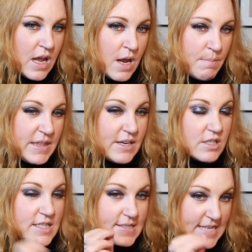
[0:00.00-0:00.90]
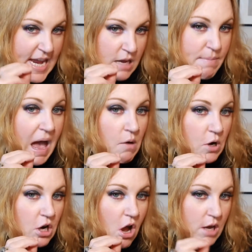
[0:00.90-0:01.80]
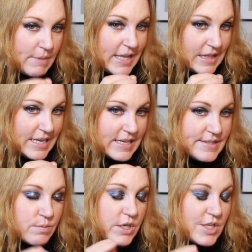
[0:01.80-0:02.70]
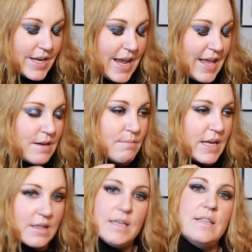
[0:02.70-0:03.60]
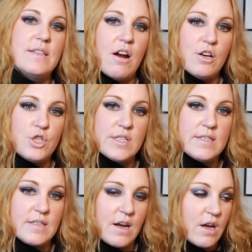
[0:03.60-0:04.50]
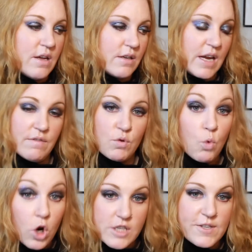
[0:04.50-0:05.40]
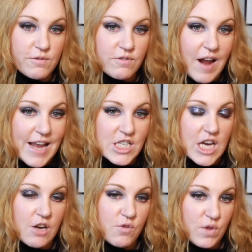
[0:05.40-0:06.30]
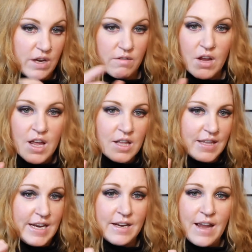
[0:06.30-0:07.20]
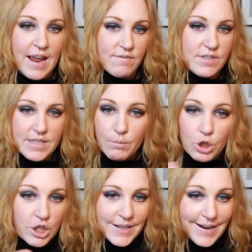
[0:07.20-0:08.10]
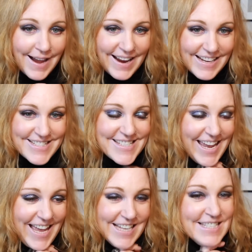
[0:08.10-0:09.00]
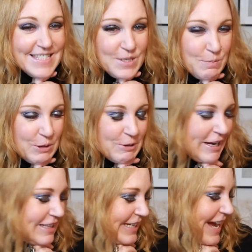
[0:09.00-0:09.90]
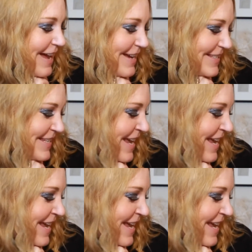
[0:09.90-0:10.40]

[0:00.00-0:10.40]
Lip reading: but there's staying power on my lids, which again, my lids are just kind of a war zone for eyeshadow. I have double hooded eyes and super crinkly eyes,